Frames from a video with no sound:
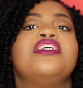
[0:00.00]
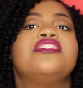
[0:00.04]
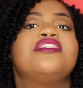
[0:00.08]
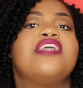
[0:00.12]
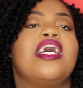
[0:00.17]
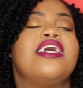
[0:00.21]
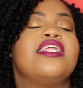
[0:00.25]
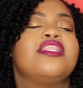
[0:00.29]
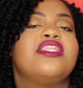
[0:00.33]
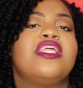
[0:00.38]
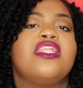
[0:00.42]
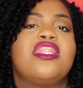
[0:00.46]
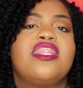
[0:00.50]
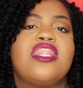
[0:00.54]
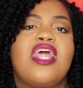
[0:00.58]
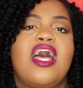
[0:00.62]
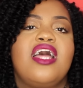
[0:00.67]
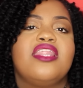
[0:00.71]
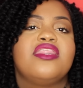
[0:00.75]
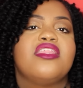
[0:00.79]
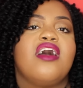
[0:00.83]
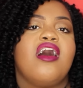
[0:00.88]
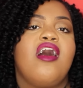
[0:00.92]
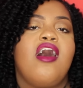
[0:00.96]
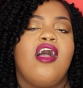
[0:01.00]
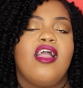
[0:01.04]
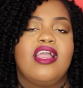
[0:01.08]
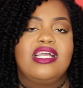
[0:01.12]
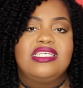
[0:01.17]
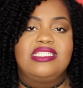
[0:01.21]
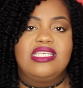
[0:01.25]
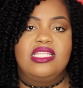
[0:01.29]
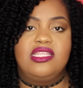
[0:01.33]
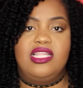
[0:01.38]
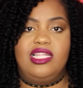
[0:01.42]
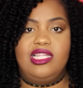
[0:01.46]
So I thought the
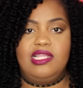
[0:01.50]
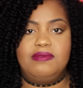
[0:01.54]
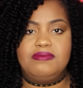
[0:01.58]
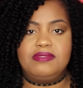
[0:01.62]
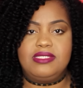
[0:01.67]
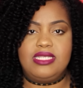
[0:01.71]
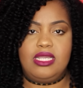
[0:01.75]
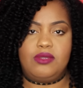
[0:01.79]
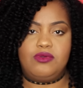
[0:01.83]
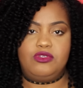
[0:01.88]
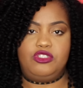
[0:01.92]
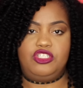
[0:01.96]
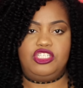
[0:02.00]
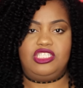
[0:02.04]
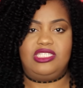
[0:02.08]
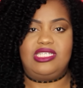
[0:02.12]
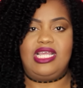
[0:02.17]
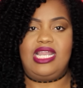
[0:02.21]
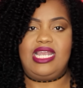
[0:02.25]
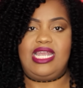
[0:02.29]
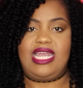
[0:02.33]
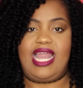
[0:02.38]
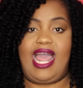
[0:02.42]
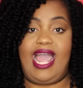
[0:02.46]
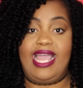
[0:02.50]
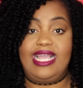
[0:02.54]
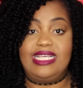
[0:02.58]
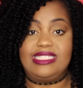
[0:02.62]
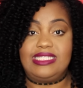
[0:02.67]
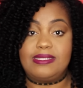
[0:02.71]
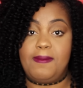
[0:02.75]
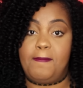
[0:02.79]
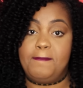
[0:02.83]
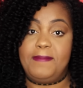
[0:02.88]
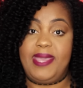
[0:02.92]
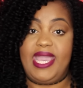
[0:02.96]
hearts and the lipstick was just a
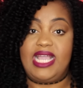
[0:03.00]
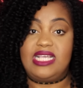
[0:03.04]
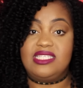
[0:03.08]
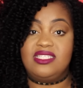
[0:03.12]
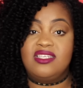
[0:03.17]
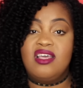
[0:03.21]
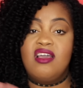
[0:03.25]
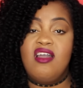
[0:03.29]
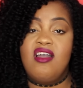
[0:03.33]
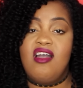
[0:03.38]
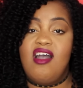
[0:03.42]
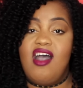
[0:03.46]
nice mix